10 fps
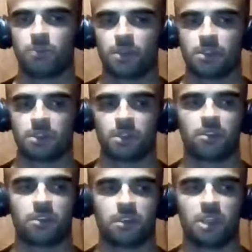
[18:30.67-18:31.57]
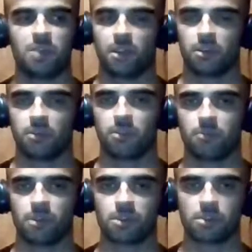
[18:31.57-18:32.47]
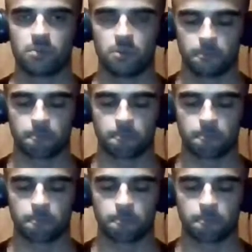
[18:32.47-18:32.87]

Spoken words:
president, he made it possible.